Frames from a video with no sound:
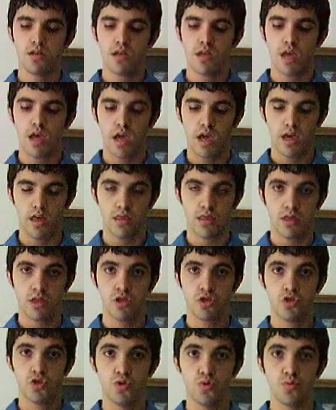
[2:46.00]
8th,
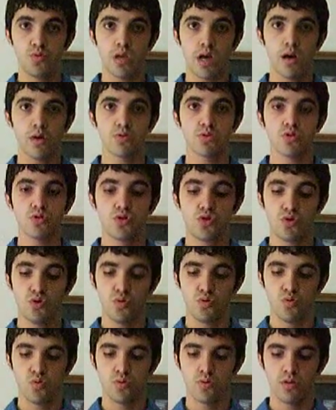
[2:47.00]

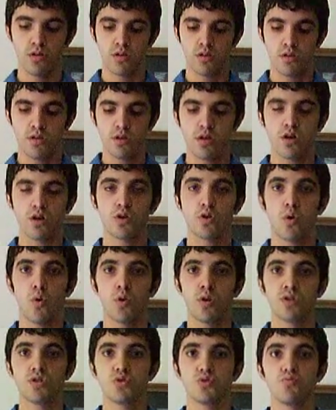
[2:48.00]
2002,
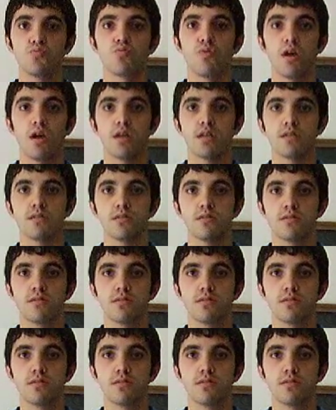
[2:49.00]
according to Wright.